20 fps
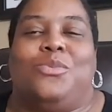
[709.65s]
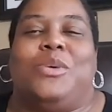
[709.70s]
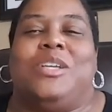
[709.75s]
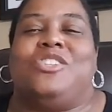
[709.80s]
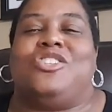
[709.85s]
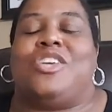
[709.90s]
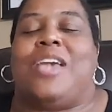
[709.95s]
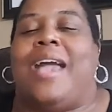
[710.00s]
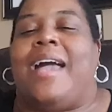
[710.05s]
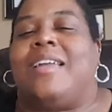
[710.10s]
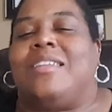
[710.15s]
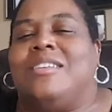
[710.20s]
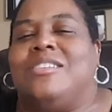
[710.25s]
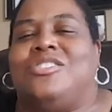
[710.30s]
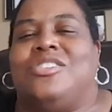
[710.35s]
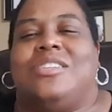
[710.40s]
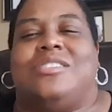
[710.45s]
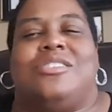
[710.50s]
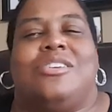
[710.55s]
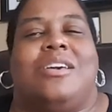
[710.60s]
We
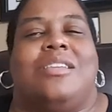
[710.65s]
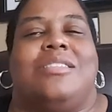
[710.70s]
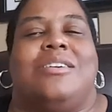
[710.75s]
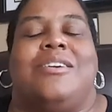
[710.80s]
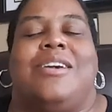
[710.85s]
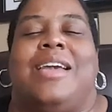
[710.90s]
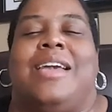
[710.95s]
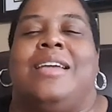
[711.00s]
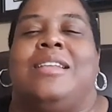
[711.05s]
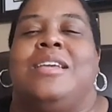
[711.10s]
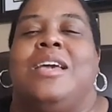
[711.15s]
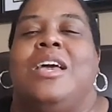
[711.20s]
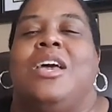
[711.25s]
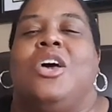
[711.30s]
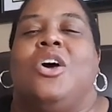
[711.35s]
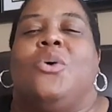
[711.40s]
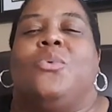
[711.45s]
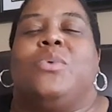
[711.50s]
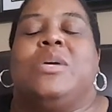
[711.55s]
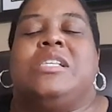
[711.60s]
challenge each other and
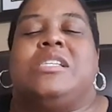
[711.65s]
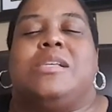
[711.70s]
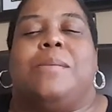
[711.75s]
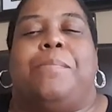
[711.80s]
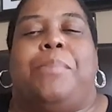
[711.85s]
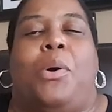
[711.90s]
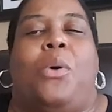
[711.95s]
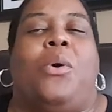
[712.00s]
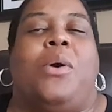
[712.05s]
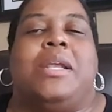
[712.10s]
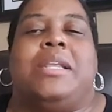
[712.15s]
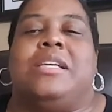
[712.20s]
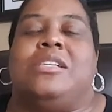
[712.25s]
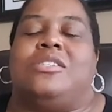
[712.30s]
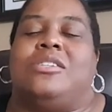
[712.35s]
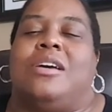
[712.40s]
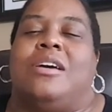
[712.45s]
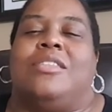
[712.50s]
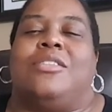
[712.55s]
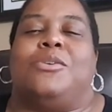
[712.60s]
we support
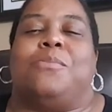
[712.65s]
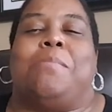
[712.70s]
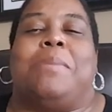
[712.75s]
each other.